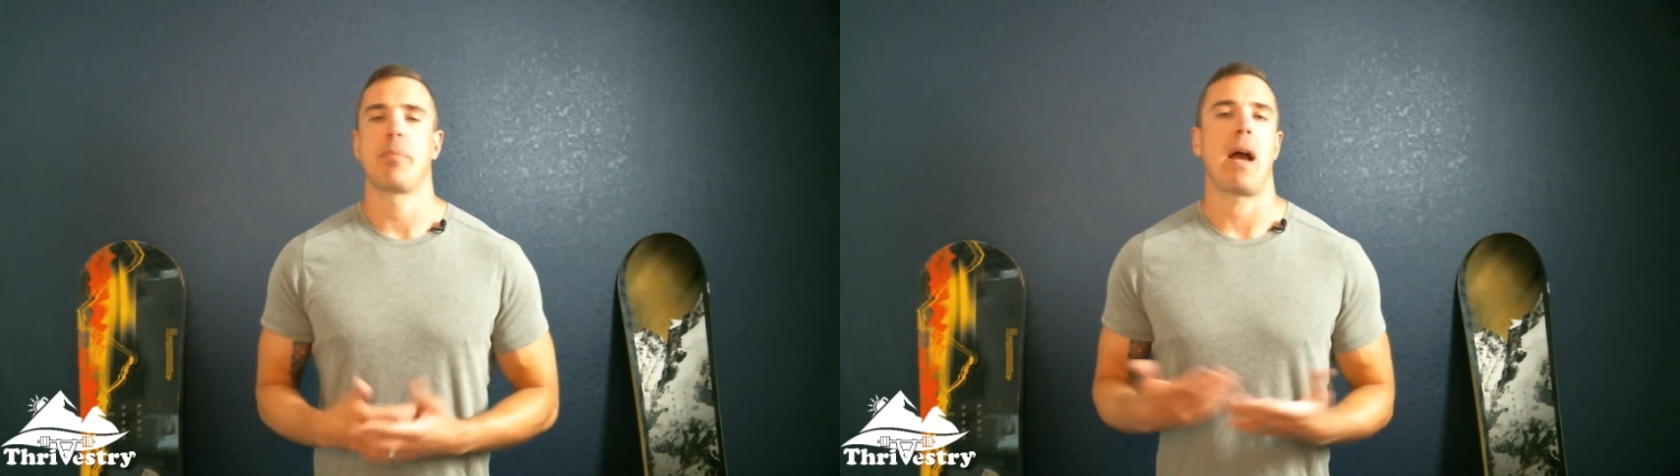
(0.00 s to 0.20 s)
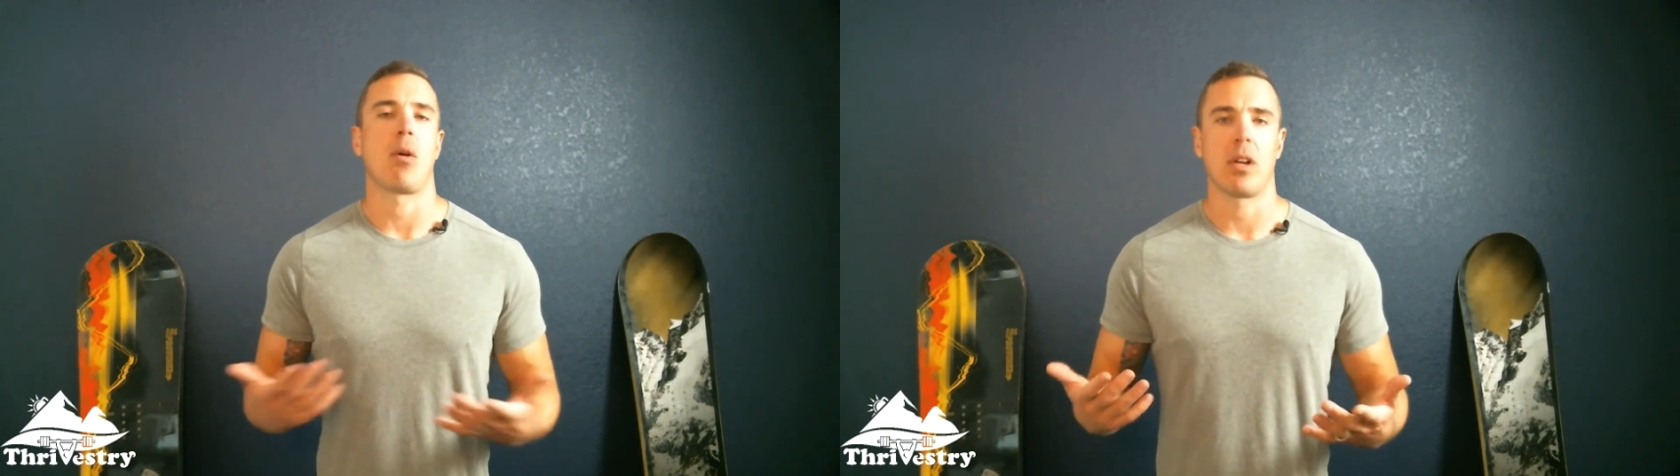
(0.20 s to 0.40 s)

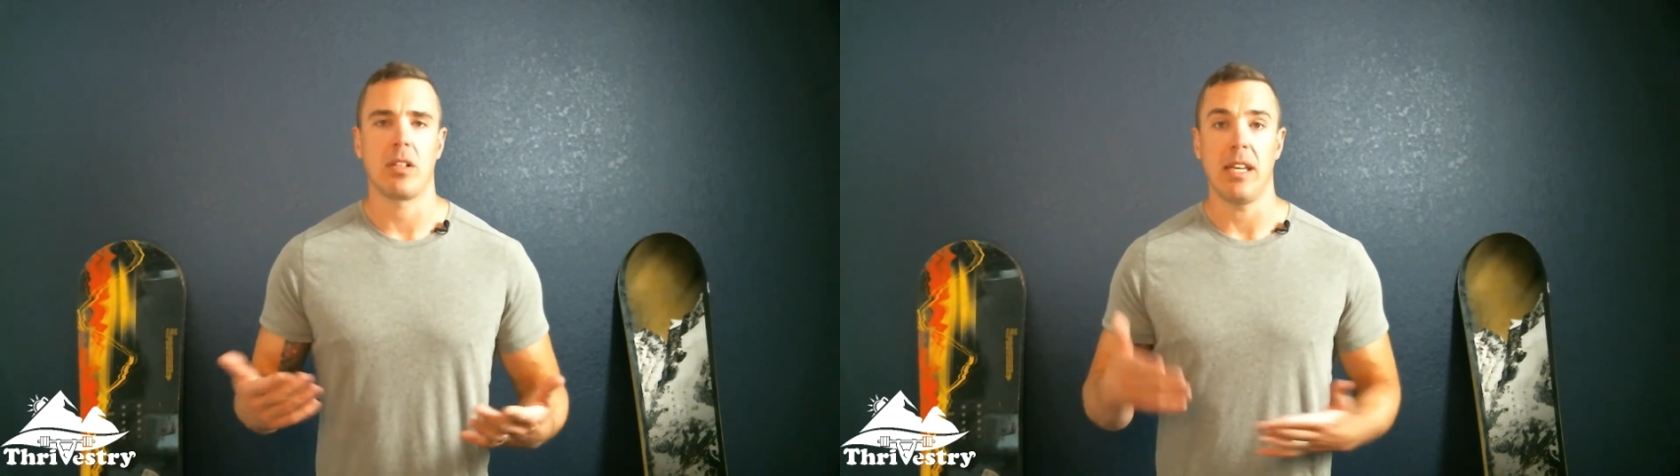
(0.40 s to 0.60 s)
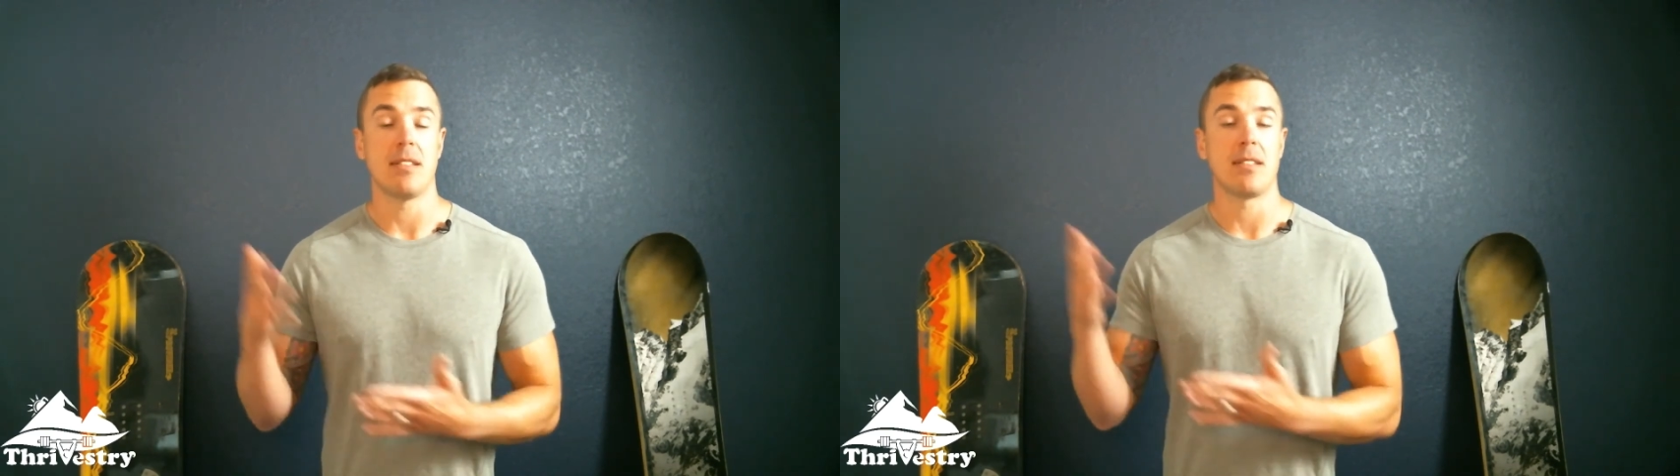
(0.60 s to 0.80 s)
power
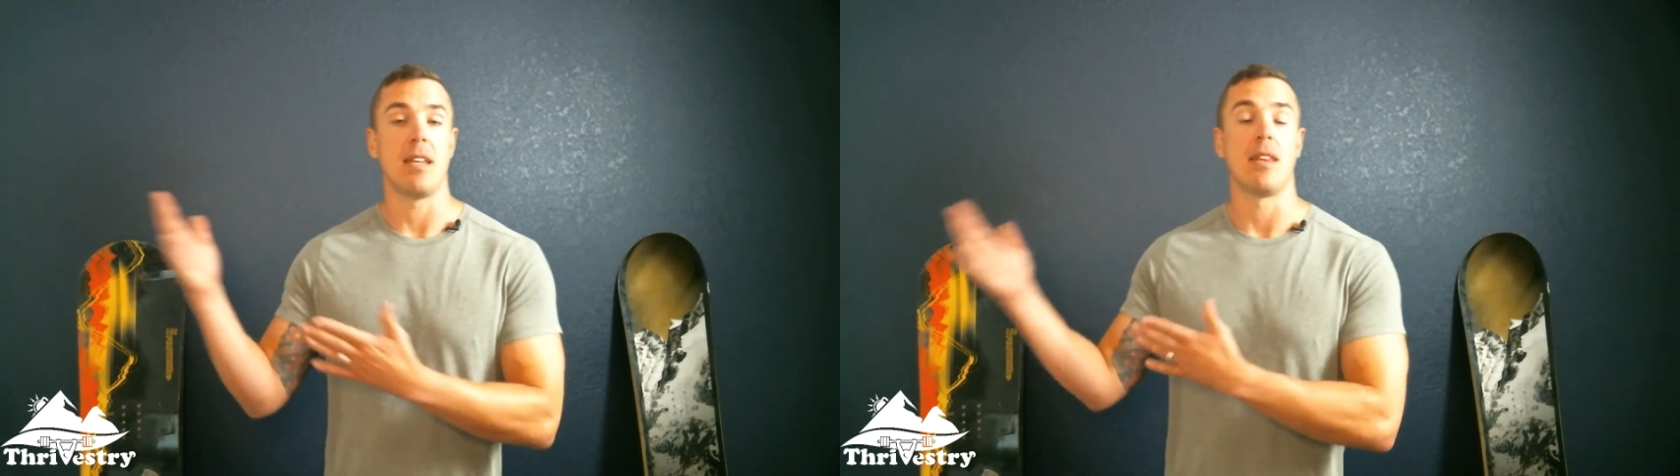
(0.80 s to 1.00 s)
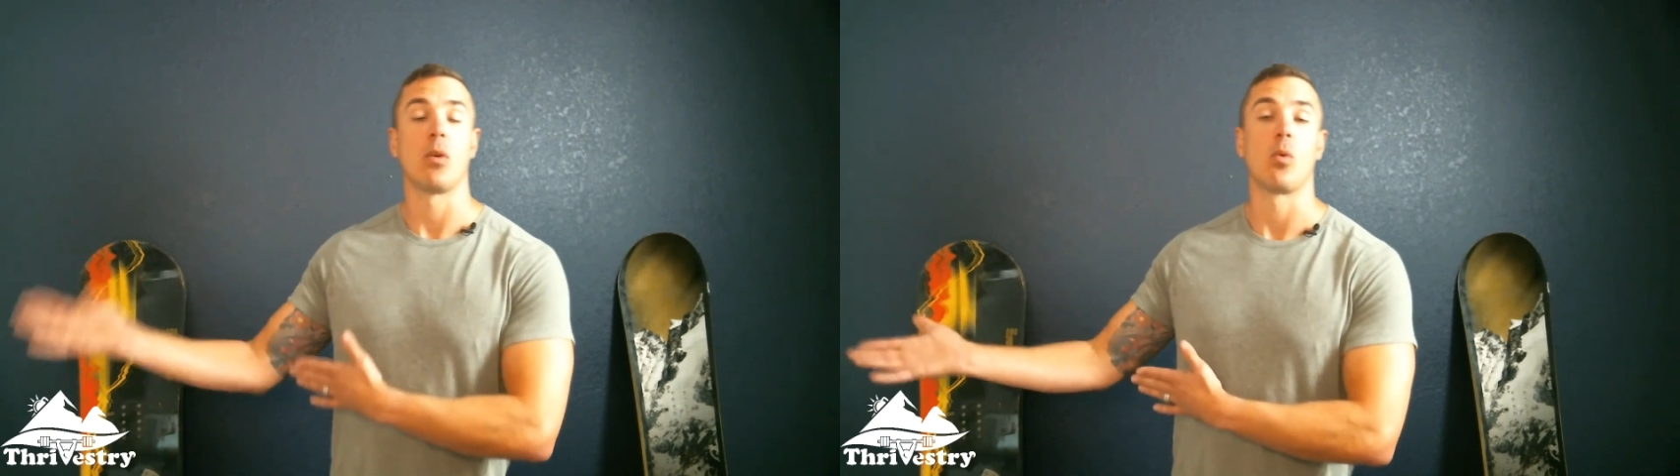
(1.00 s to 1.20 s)
cleans
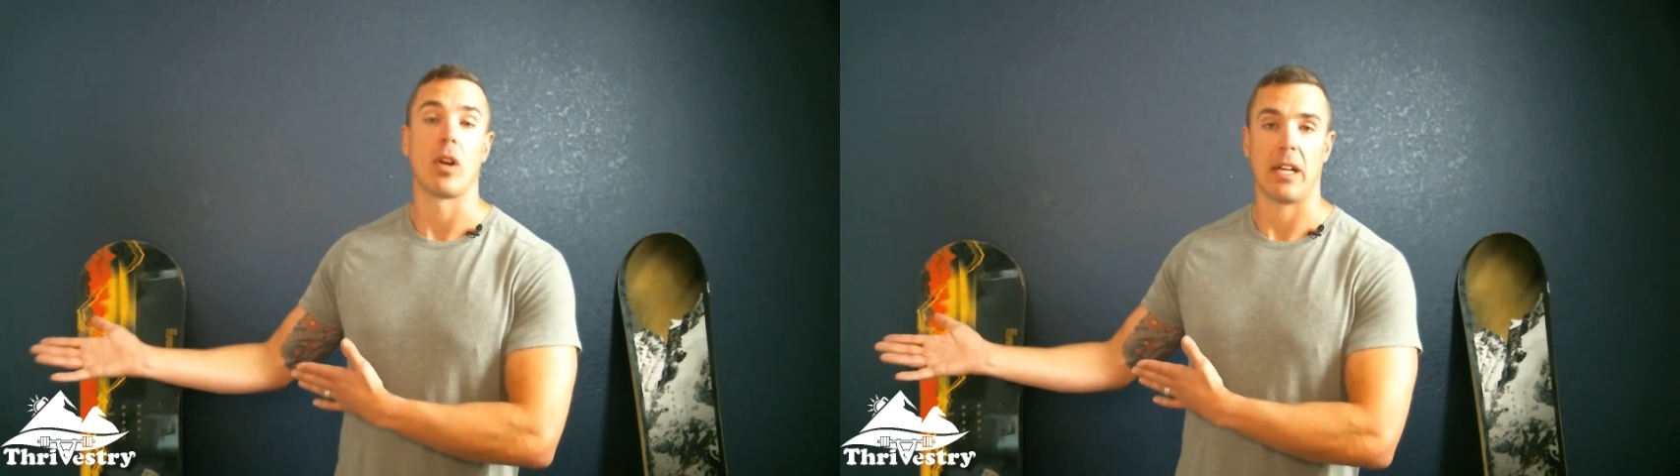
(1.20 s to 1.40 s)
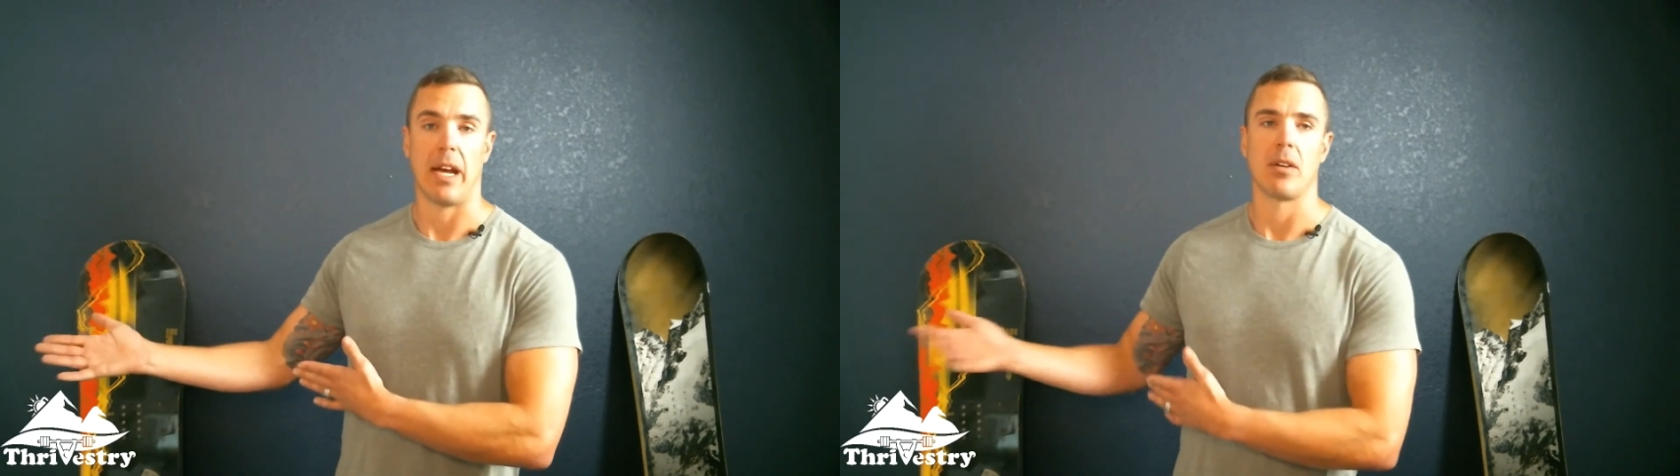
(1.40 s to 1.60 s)
in the
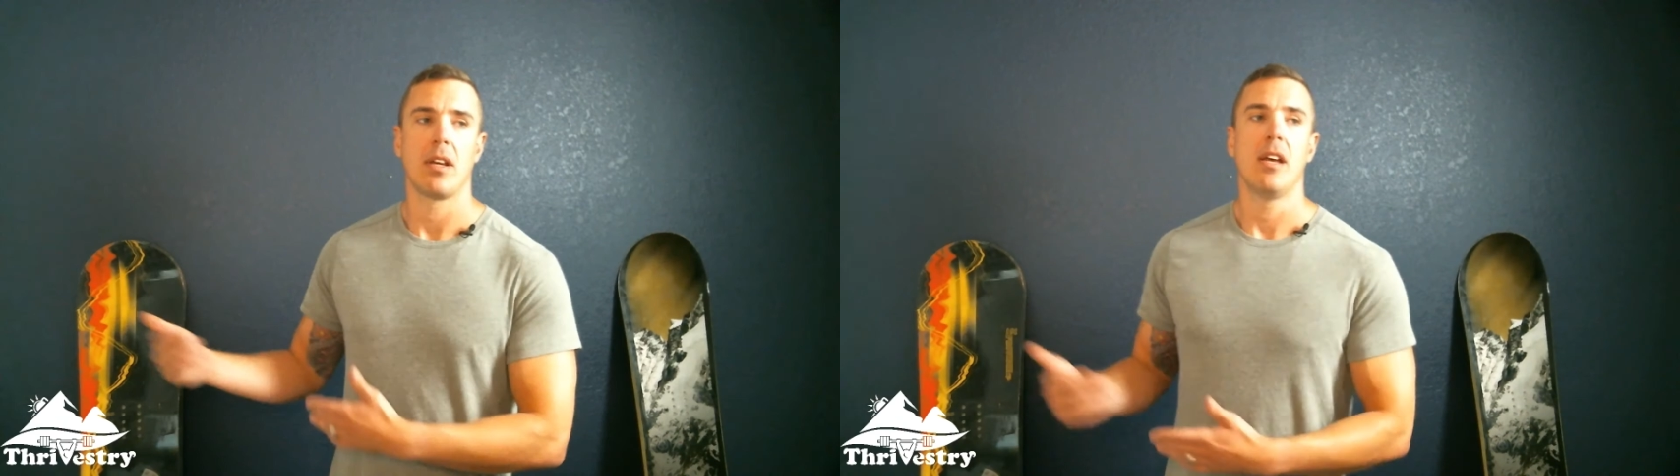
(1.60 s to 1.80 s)
workout,